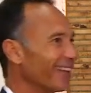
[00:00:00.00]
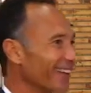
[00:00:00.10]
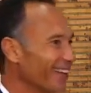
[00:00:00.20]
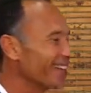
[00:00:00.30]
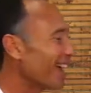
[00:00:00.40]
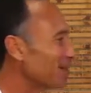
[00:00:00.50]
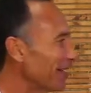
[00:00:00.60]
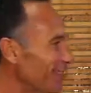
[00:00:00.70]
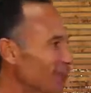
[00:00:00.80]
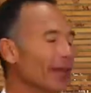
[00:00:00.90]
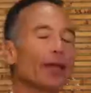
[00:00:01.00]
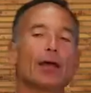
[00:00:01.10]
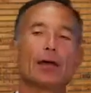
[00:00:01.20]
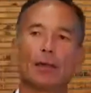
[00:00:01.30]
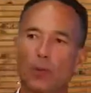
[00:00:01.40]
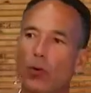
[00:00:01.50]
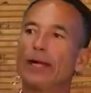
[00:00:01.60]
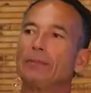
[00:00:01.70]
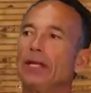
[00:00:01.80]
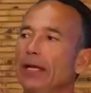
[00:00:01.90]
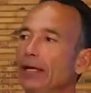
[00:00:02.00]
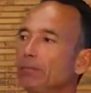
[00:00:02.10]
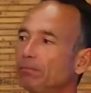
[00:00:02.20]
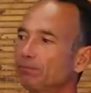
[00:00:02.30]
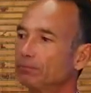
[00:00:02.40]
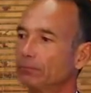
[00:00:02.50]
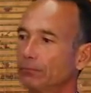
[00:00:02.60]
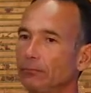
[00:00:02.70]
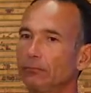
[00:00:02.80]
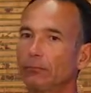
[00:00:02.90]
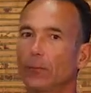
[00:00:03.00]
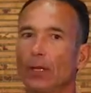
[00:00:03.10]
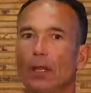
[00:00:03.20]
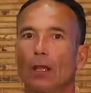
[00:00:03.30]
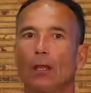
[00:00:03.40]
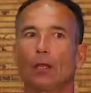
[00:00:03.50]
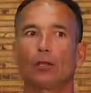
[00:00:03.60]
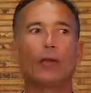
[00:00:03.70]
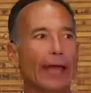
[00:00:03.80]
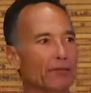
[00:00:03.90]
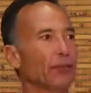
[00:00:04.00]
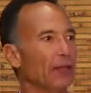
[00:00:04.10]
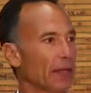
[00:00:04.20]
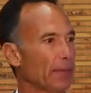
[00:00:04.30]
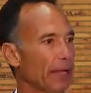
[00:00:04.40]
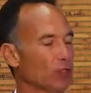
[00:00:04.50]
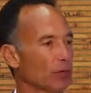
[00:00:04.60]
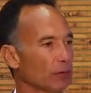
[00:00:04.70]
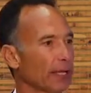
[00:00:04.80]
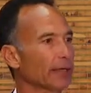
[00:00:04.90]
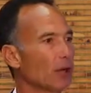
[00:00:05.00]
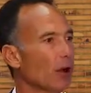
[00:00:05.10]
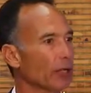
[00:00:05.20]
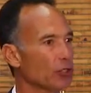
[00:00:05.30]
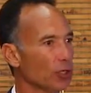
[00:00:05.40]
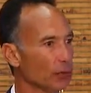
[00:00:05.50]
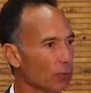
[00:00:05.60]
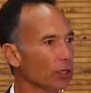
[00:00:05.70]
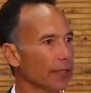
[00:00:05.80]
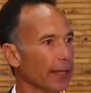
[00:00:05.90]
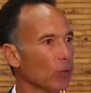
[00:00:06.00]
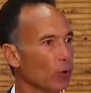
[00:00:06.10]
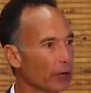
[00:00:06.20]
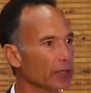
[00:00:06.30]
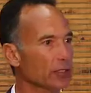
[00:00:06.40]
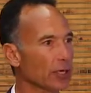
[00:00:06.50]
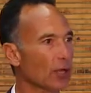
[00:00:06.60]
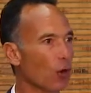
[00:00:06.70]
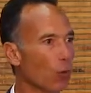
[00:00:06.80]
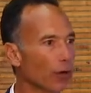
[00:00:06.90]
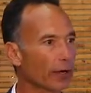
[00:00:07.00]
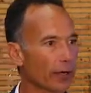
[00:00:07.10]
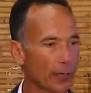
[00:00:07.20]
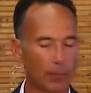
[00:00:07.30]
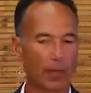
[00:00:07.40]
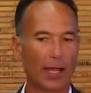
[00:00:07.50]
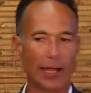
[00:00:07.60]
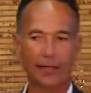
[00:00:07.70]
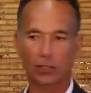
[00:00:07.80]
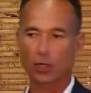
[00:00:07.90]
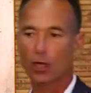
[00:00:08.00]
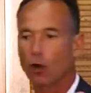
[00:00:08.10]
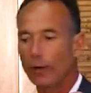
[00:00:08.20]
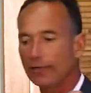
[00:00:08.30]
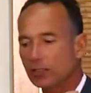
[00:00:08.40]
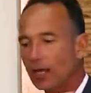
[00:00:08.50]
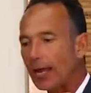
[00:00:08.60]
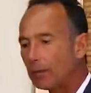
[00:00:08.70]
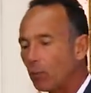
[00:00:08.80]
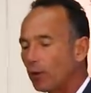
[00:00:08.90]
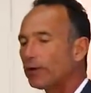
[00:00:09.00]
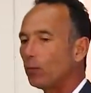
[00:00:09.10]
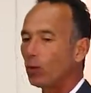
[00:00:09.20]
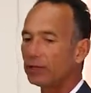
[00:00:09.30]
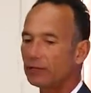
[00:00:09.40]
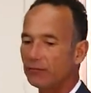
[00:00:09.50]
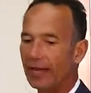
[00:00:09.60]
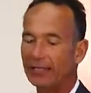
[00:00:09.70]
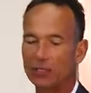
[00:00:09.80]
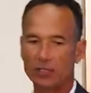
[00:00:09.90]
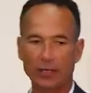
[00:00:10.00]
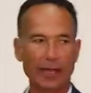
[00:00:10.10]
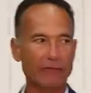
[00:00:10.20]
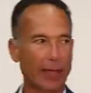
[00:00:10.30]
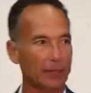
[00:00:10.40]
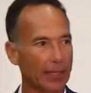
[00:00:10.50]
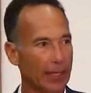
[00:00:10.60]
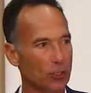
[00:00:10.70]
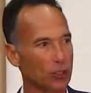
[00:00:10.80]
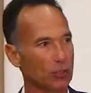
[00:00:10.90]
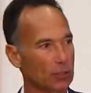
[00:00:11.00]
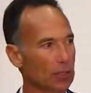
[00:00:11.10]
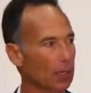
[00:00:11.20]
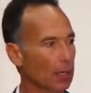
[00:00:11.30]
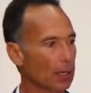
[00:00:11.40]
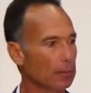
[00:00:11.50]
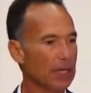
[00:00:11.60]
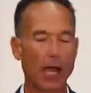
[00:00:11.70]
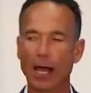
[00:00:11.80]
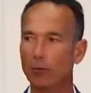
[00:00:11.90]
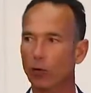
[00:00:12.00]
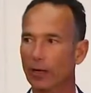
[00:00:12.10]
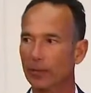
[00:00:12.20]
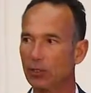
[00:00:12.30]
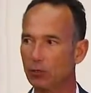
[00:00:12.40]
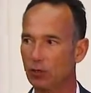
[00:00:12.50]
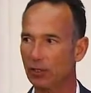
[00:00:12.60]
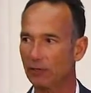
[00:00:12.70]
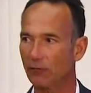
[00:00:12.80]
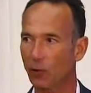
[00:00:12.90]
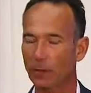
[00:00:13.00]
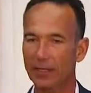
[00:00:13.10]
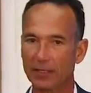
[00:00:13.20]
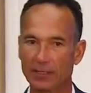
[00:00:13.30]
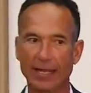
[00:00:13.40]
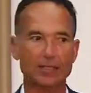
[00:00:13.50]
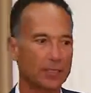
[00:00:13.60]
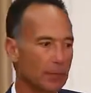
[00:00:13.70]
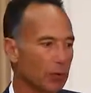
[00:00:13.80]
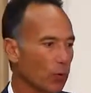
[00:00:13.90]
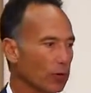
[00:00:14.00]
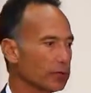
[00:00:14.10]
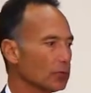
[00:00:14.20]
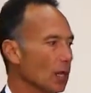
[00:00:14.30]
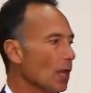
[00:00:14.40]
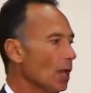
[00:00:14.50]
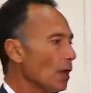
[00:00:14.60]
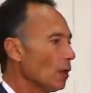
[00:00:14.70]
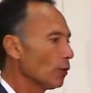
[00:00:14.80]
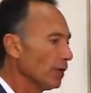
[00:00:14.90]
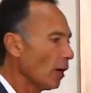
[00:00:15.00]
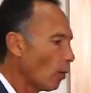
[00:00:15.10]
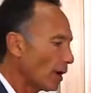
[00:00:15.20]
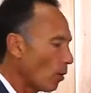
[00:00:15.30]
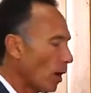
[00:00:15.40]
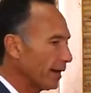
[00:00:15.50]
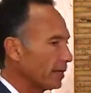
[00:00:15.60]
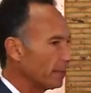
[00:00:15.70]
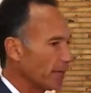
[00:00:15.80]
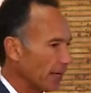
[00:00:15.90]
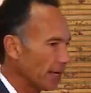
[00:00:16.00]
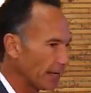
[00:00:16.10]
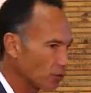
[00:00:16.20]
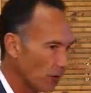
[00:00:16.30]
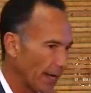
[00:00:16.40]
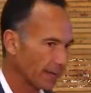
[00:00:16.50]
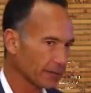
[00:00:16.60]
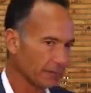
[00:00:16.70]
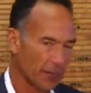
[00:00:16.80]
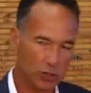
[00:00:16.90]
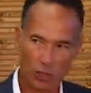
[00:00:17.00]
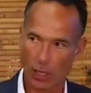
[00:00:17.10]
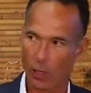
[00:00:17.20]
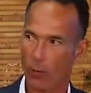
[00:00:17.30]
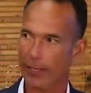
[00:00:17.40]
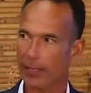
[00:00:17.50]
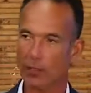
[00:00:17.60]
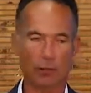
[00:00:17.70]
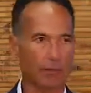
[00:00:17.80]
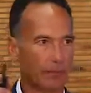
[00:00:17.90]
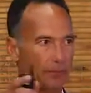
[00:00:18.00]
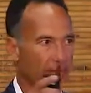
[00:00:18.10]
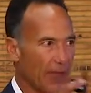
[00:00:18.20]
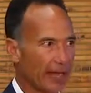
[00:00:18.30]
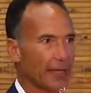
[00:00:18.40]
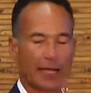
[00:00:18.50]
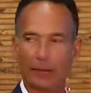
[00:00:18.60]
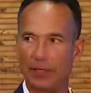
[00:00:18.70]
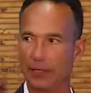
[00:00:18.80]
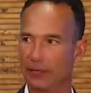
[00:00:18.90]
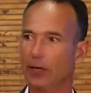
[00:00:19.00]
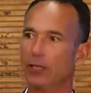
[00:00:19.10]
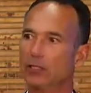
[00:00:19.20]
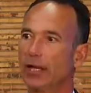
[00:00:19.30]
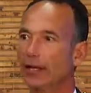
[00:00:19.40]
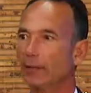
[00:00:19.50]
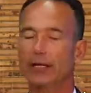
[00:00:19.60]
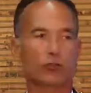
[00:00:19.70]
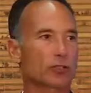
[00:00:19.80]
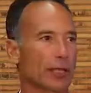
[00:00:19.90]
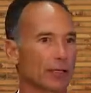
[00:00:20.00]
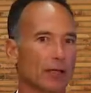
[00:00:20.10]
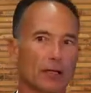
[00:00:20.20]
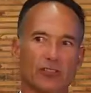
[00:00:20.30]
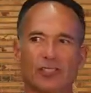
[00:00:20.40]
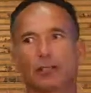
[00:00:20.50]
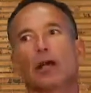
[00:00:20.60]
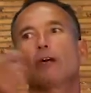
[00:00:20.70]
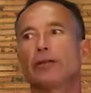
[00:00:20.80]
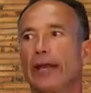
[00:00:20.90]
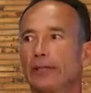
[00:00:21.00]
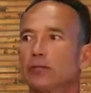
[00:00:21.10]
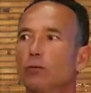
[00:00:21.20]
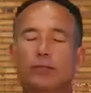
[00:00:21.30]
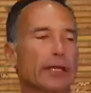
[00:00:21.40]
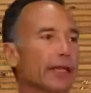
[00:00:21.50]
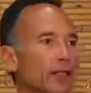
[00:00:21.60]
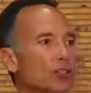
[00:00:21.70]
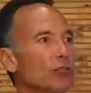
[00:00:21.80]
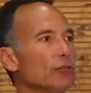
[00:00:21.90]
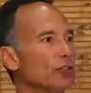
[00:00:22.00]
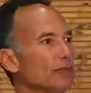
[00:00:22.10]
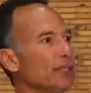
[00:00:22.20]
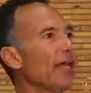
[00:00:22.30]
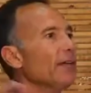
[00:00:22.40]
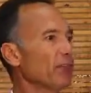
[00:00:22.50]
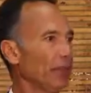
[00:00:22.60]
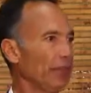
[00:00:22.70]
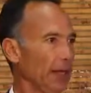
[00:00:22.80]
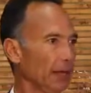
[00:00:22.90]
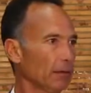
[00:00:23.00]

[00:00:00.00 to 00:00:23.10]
contamination. The point being, you have to think about your technology and really, where does it go? Where can it apply? Does it go inside more than one device? Does it have applications beyond what I'm using it for? Because that's the importance. Where you don't want to wind up in a contract is you go in and you find a company, they're very excited about your technology, says, oh yes, we'll take exclusive to everything.